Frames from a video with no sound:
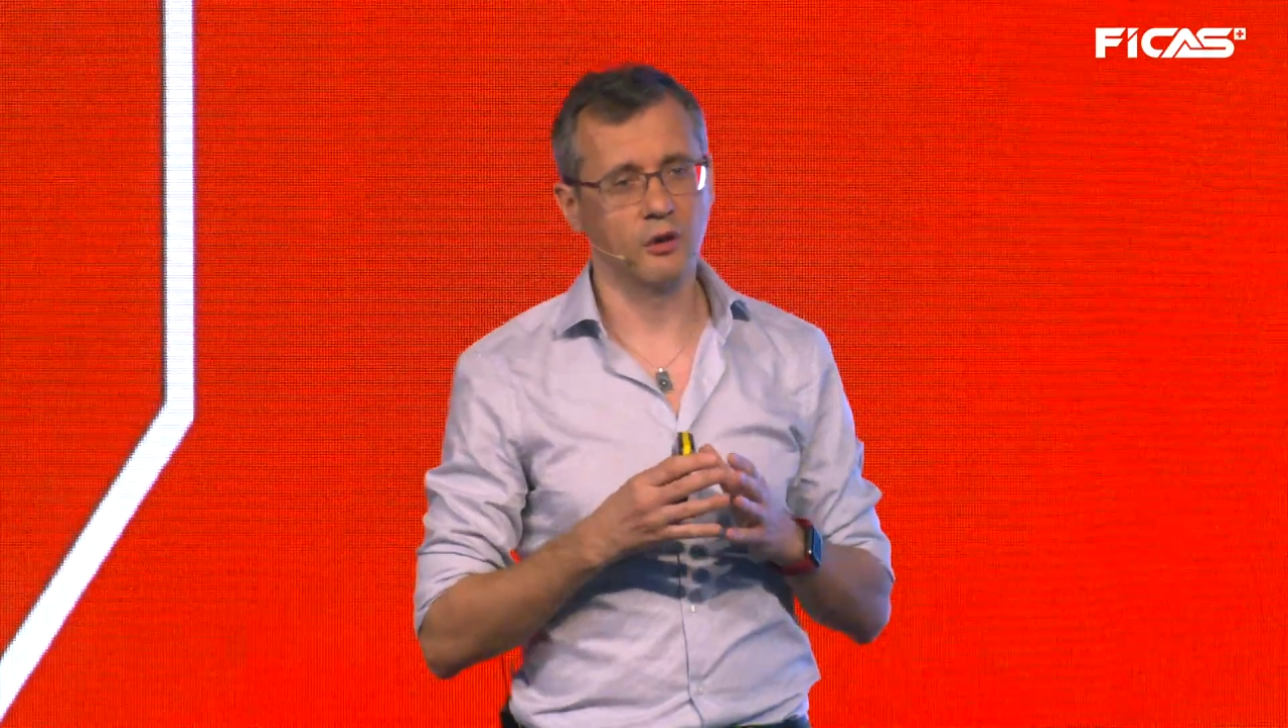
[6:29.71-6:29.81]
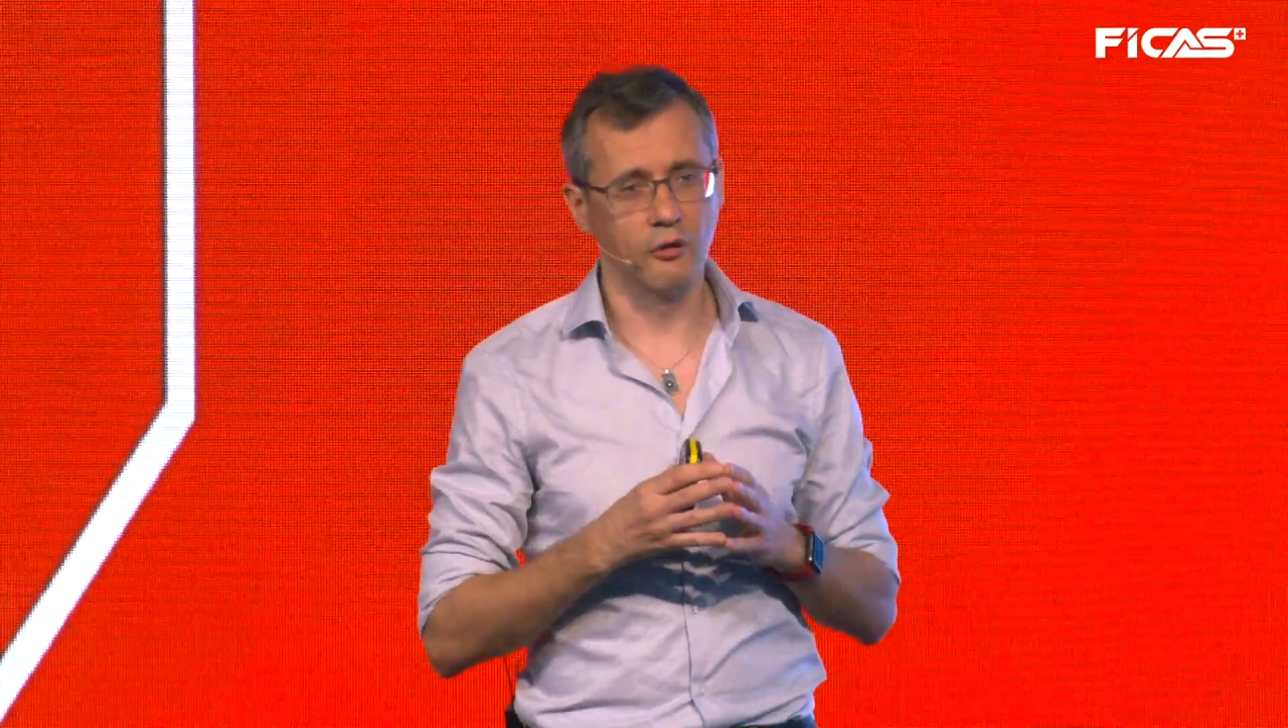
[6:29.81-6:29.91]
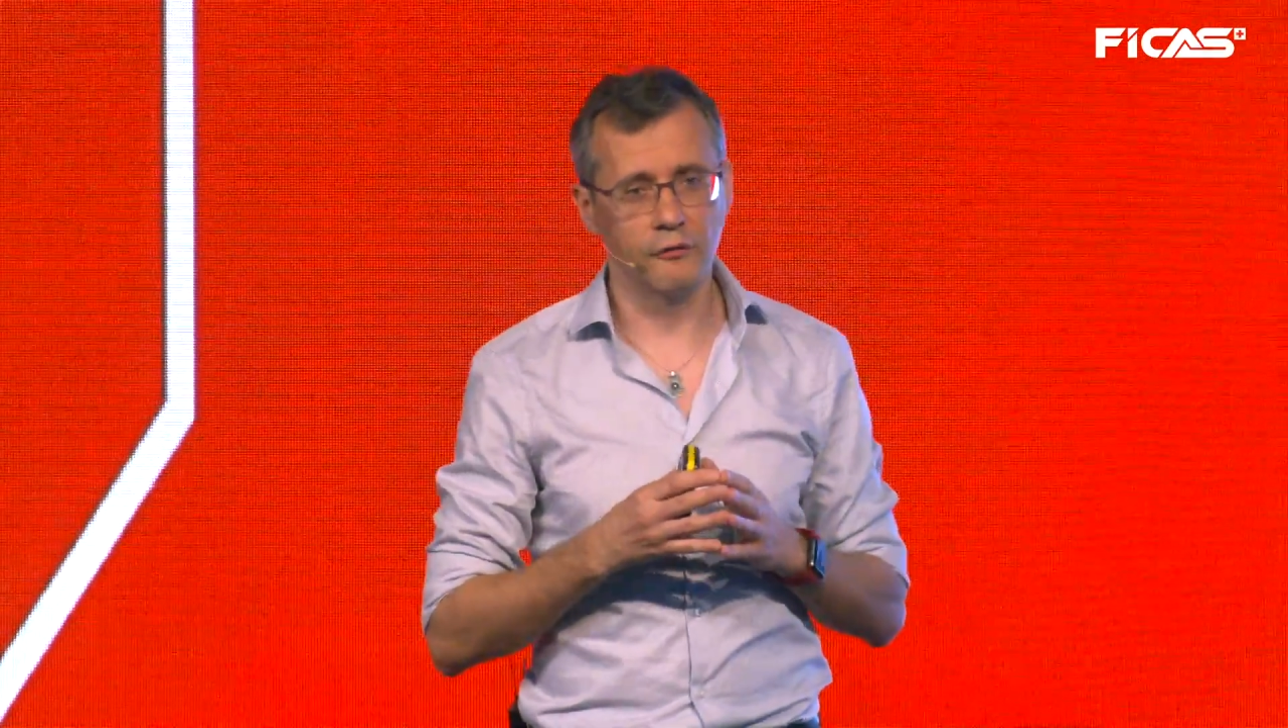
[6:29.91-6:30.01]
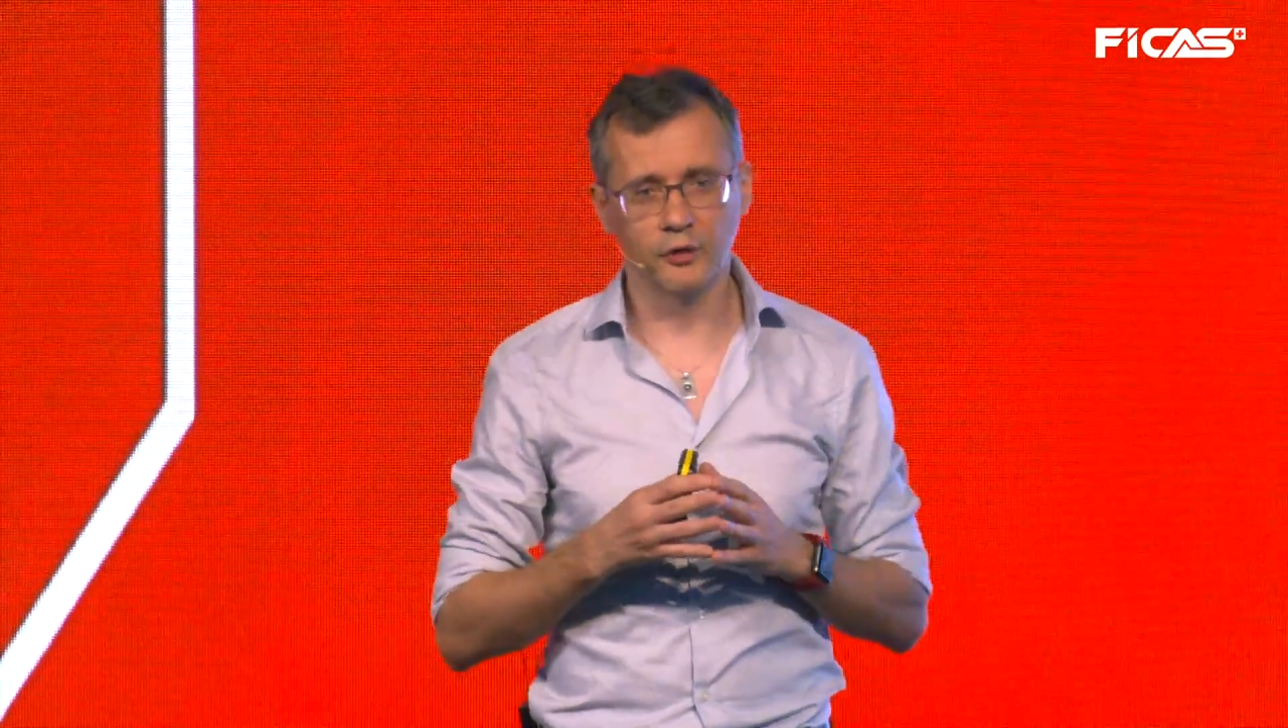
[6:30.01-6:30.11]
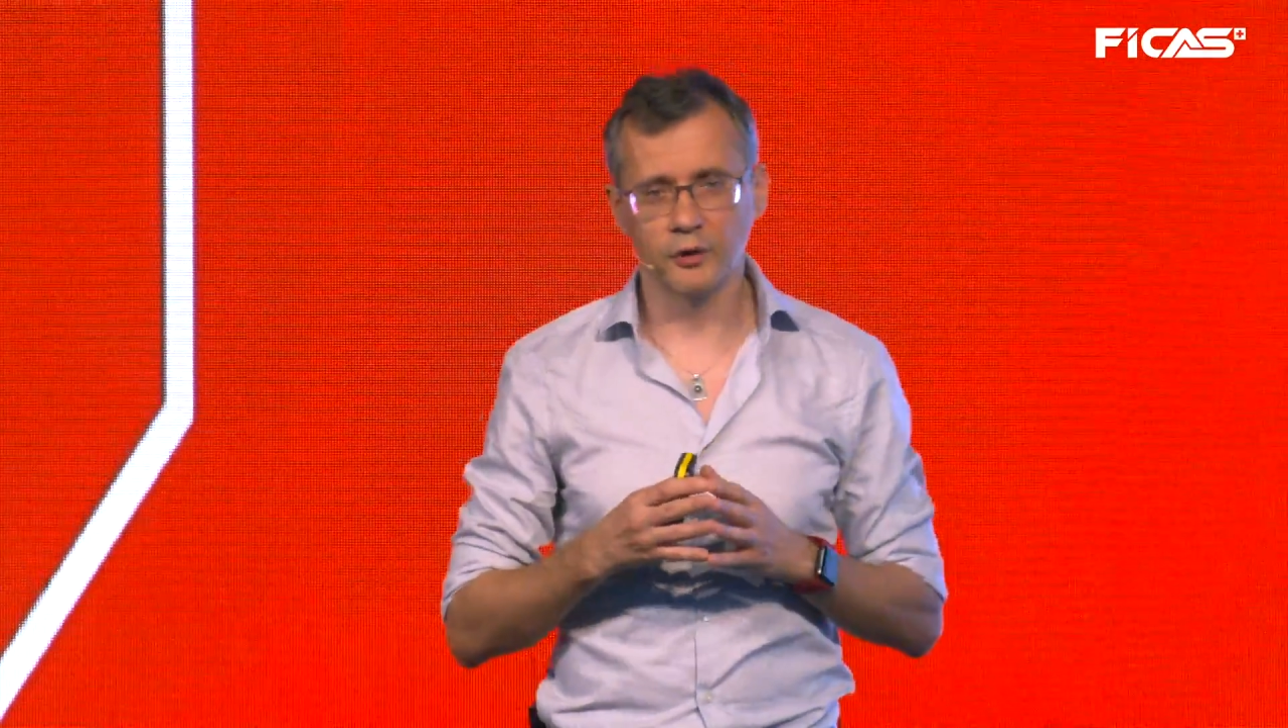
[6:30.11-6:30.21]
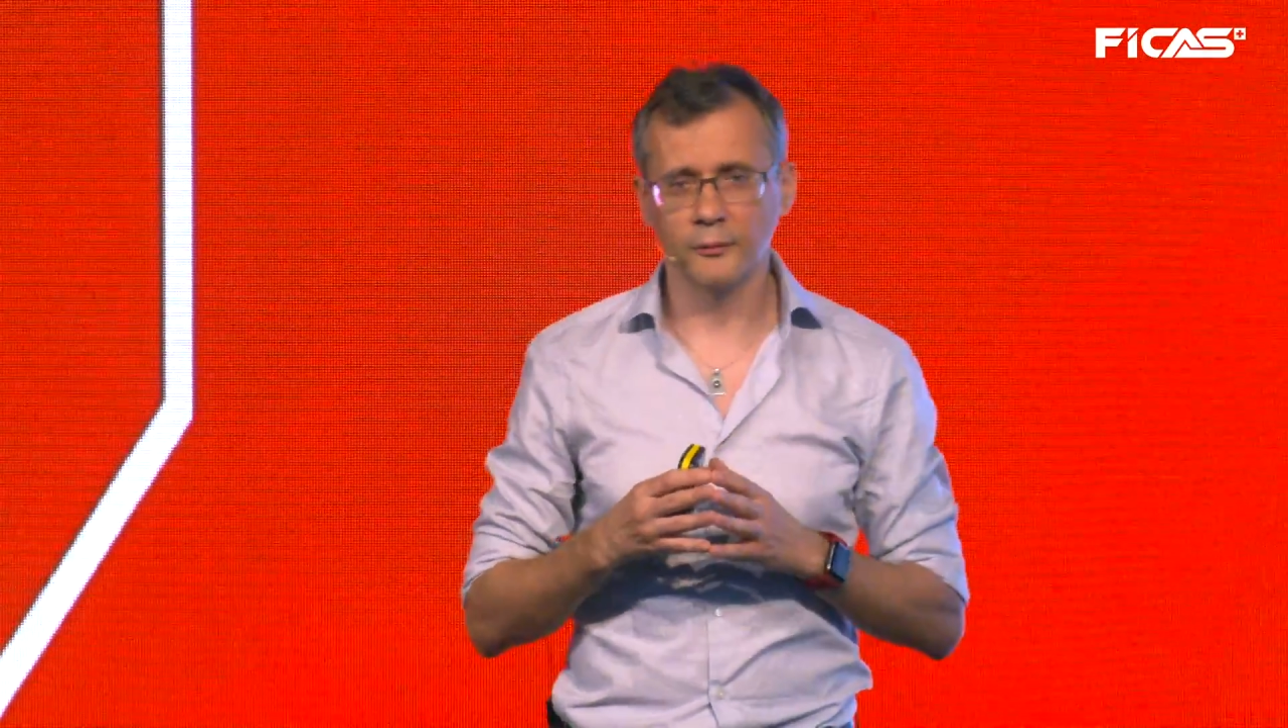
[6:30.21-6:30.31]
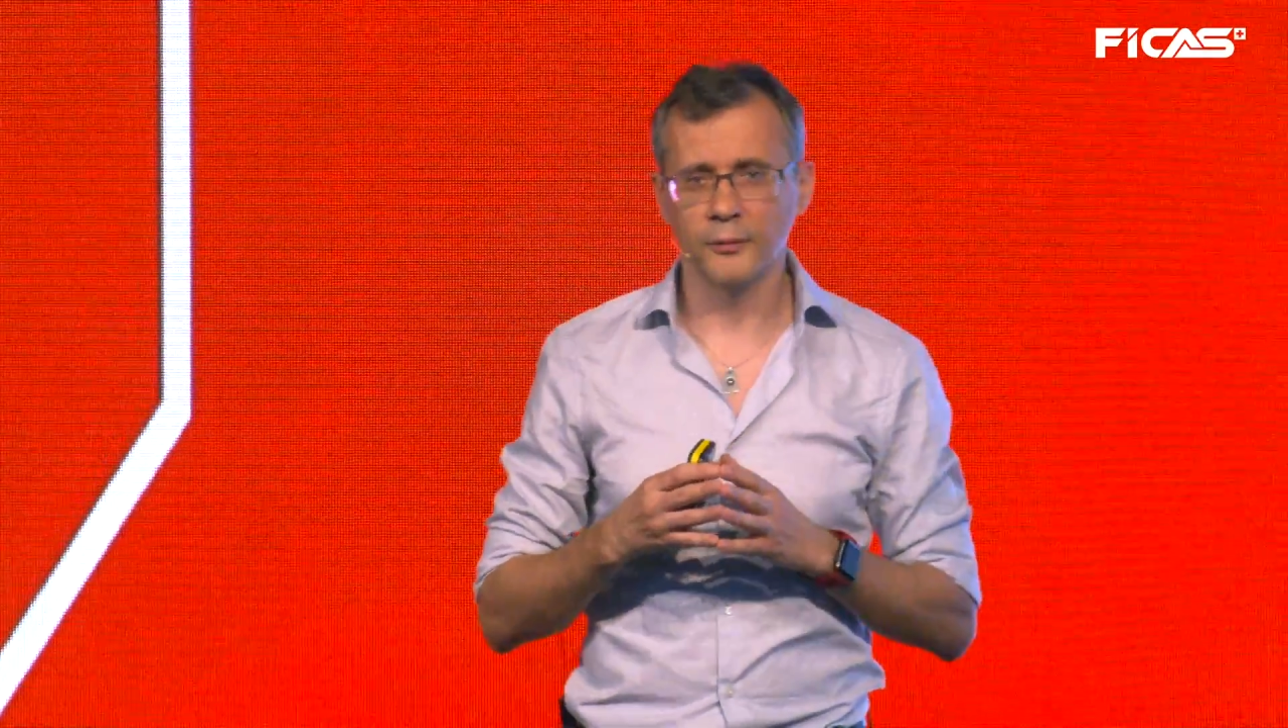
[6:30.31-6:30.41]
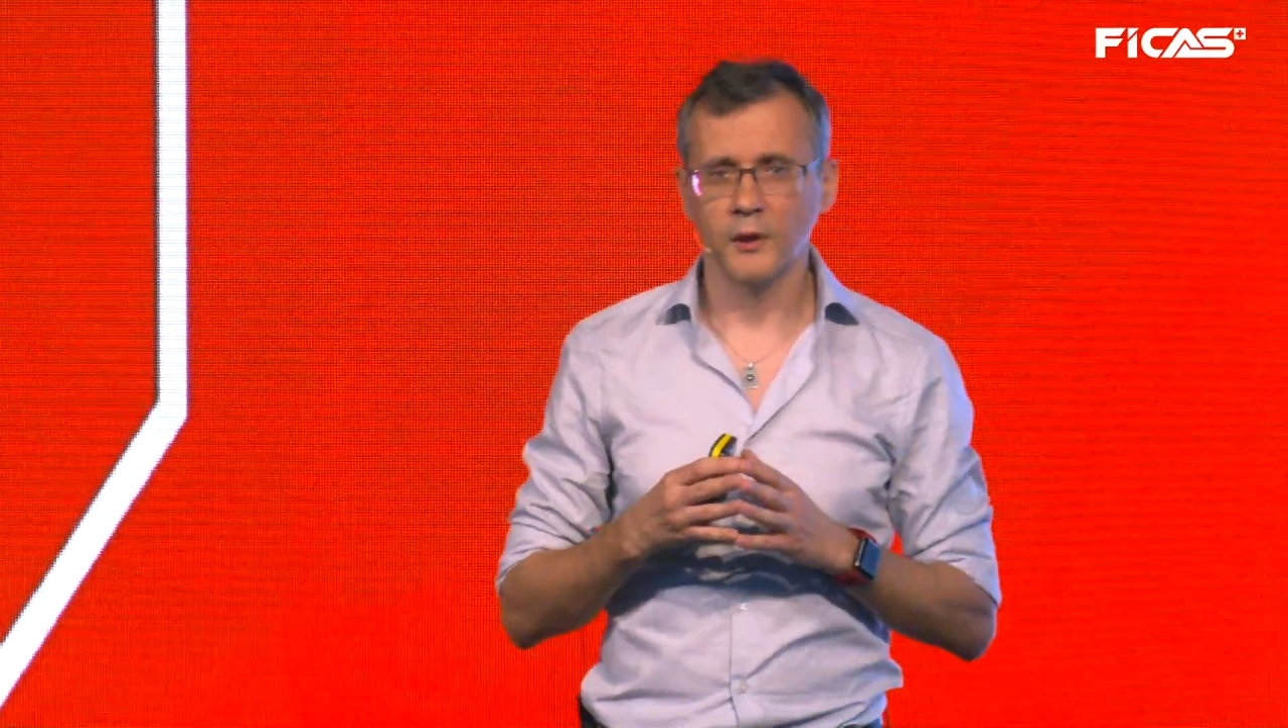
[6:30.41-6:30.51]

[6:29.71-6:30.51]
offer.